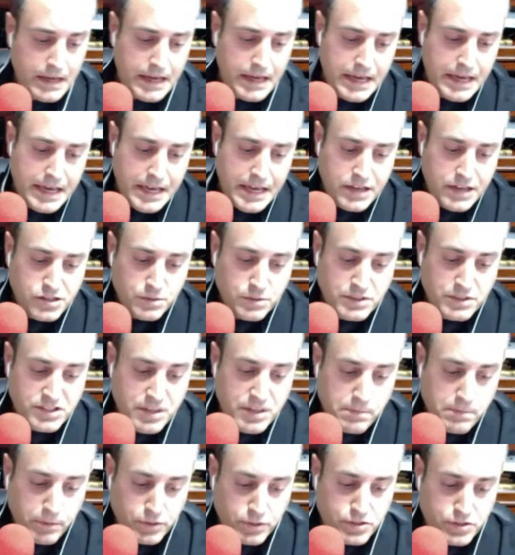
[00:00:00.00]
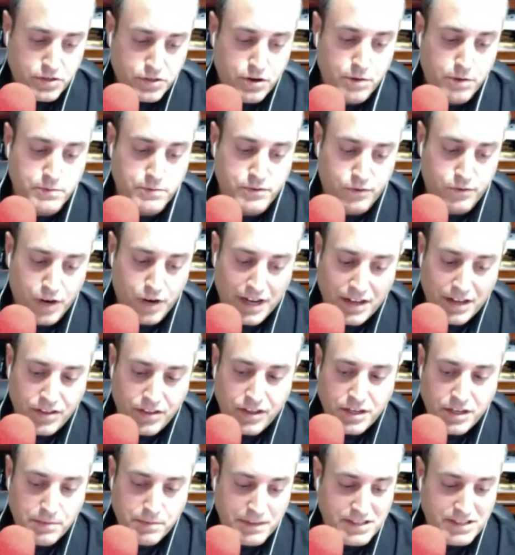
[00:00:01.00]
So, in simple terms, for
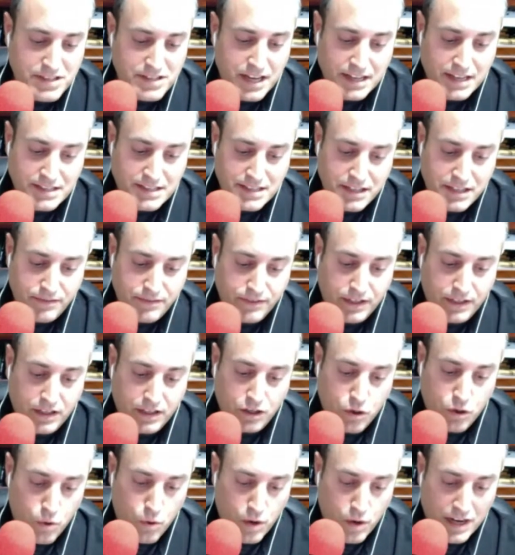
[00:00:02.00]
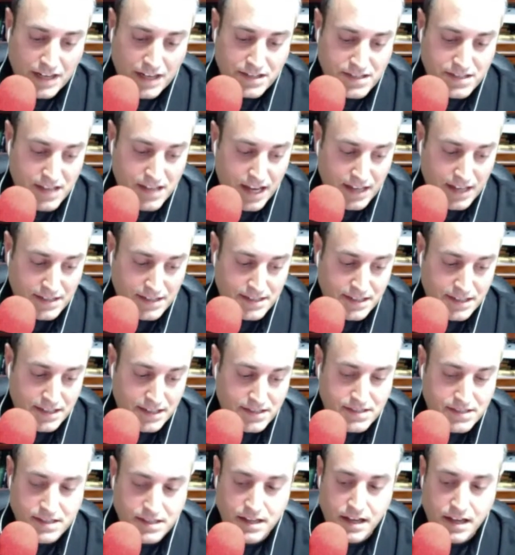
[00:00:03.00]
anything to be scientific, according to
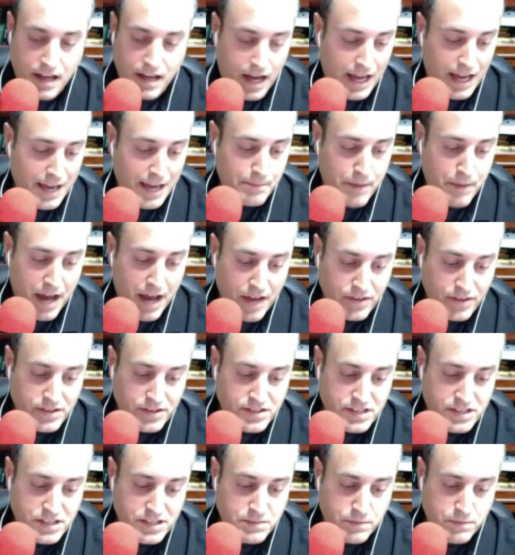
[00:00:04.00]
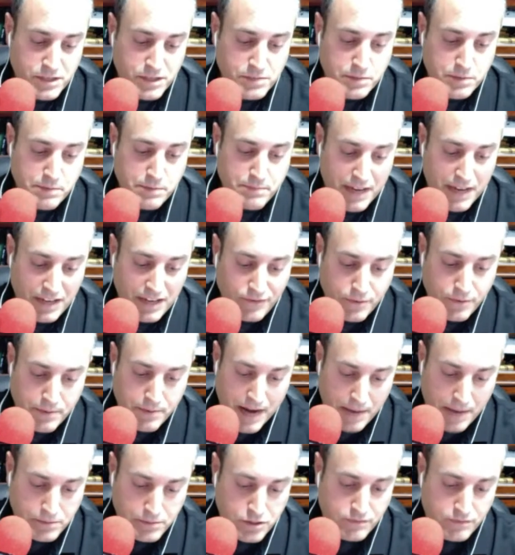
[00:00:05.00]
scientists, a hypothesis must be made from an
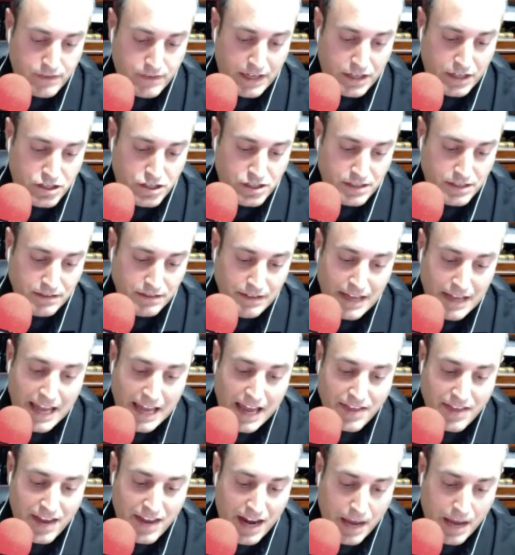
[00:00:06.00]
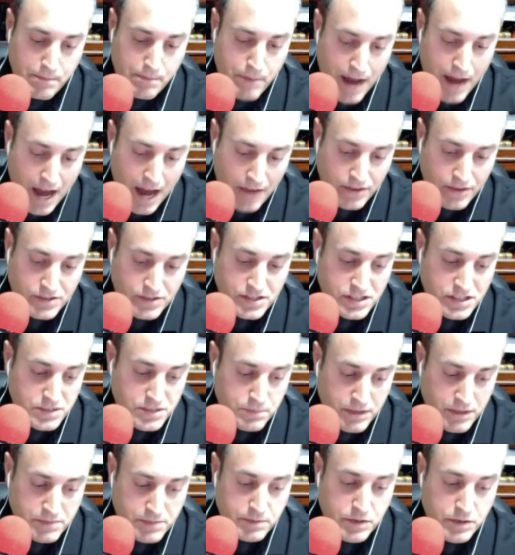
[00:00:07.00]
observation, and that hypothesis
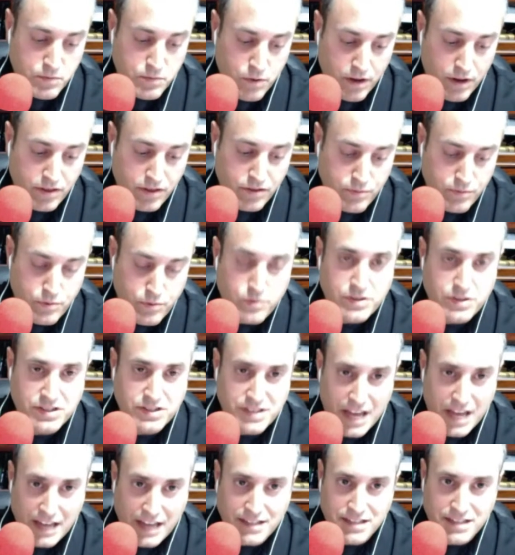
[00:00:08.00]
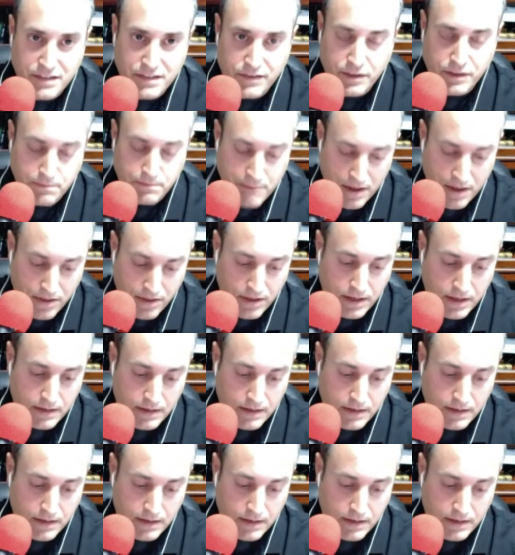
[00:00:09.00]
must be run through the scientific method